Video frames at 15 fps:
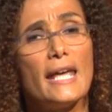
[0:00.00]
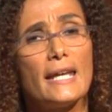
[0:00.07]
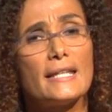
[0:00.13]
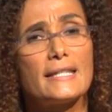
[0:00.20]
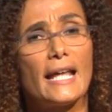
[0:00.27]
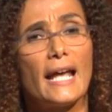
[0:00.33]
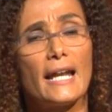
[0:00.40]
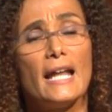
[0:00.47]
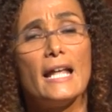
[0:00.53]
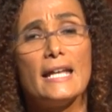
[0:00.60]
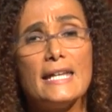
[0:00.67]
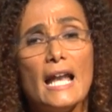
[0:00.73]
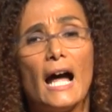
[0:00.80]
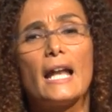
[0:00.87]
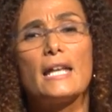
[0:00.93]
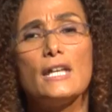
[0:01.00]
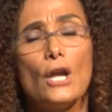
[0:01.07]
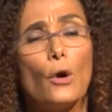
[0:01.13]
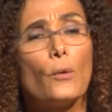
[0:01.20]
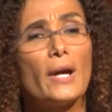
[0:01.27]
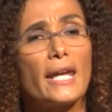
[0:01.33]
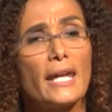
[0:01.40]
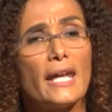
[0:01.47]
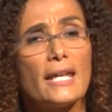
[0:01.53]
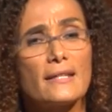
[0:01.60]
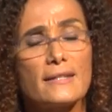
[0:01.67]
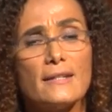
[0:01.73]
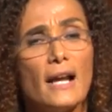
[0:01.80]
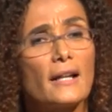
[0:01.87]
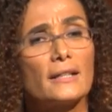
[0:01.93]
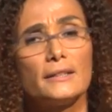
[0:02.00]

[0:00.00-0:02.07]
is that not knowing is not